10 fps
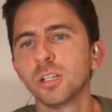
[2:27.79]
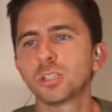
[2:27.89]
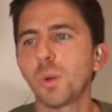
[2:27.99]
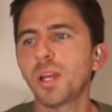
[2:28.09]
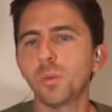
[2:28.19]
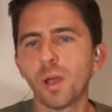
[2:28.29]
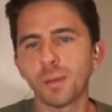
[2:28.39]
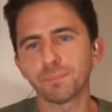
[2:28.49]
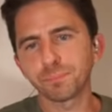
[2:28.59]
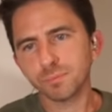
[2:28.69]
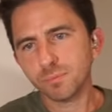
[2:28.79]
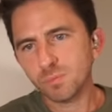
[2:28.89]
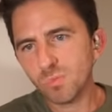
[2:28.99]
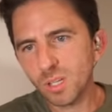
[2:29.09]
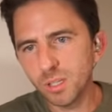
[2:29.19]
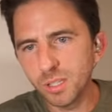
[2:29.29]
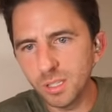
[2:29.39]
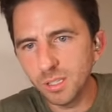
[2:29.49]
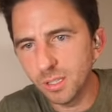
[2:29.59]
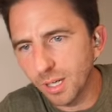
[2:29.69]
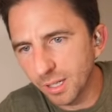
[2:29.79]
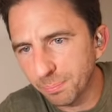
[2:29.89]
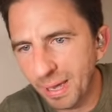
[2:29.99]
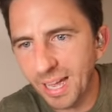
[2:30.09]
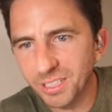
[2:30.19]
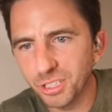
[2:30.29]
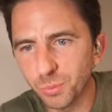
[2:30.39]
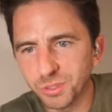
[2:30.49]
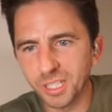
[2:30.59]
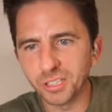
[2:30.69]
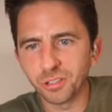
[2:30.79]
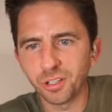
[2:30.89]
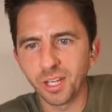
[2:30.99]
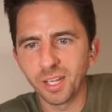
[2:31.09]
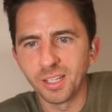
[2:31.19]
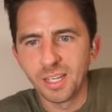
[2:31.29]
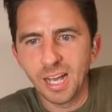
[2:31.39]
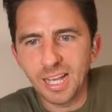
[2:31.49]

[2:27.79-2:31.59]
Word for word: So anyway, the uh, pageant was yesterday.